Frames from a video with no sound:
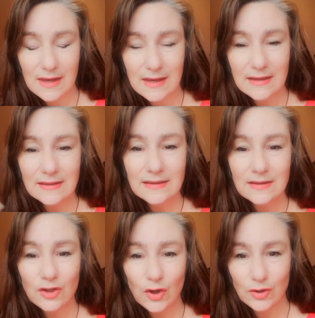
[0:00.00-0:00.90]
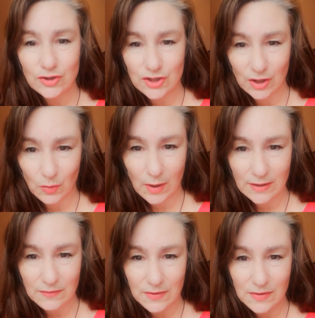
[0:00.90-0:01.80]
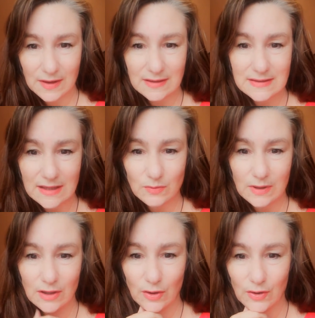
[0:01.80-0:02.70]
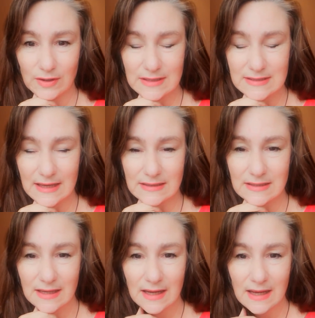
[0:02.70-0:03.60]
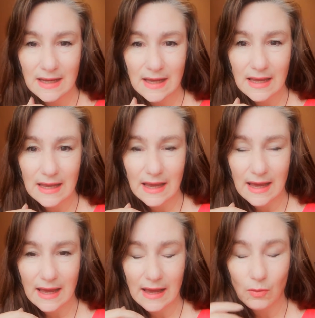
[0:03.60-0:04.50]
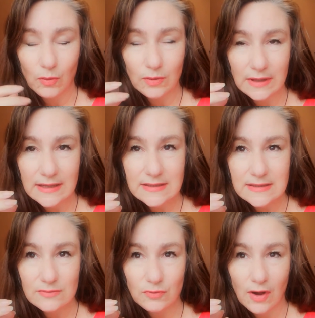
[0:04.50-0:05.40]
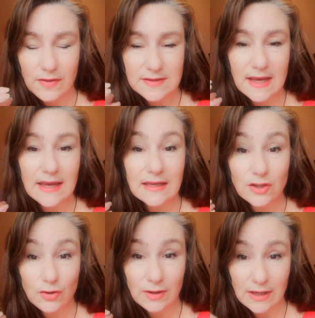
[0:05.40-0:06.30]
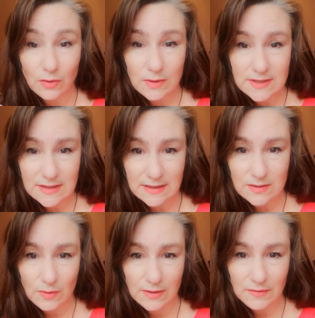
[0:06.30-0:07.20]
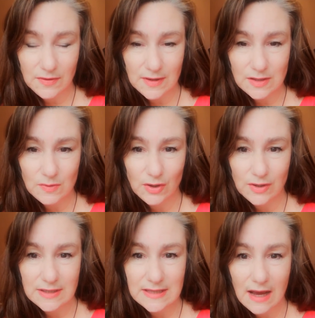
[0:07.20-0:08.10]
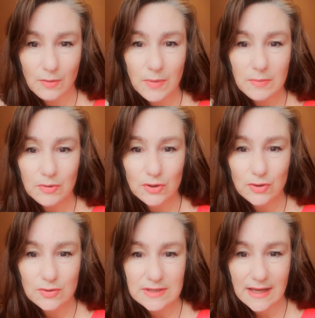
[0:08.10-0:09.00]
in coaching, one of the things that we learn is that, or let's rather say in neurolinguistics, one of the things we learn is how people use